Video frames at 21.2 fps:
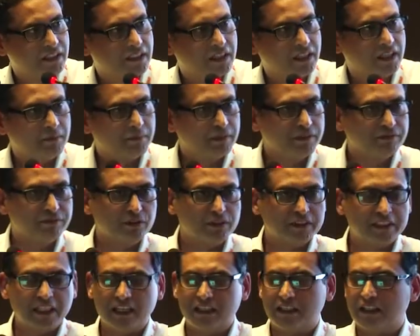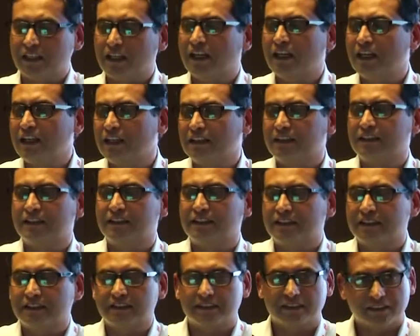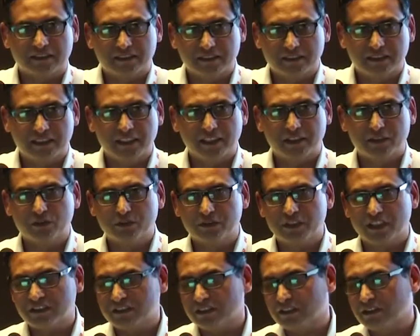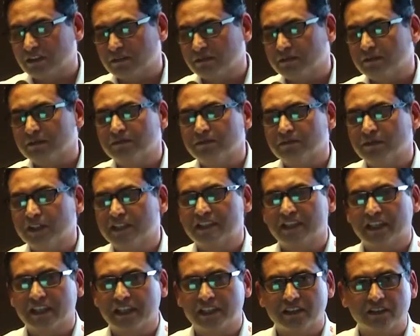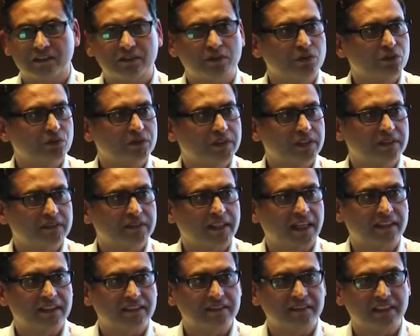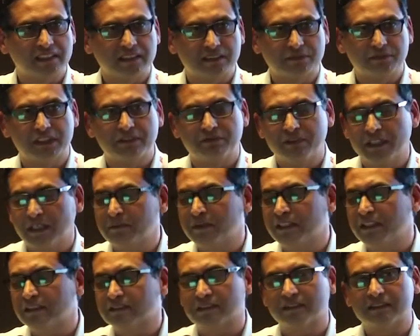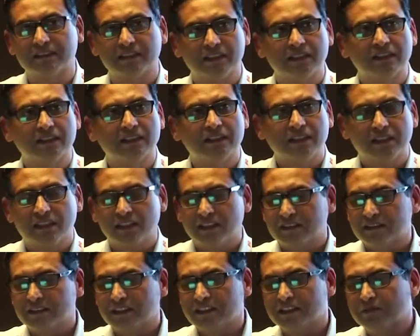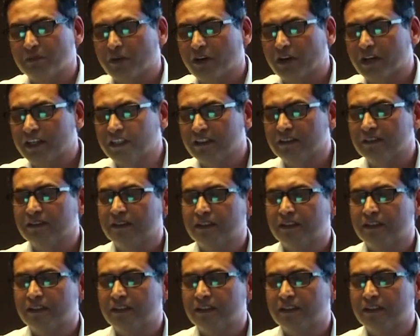Uh, before that, I'll take you just once again through the statistics which we have been discussing since morning.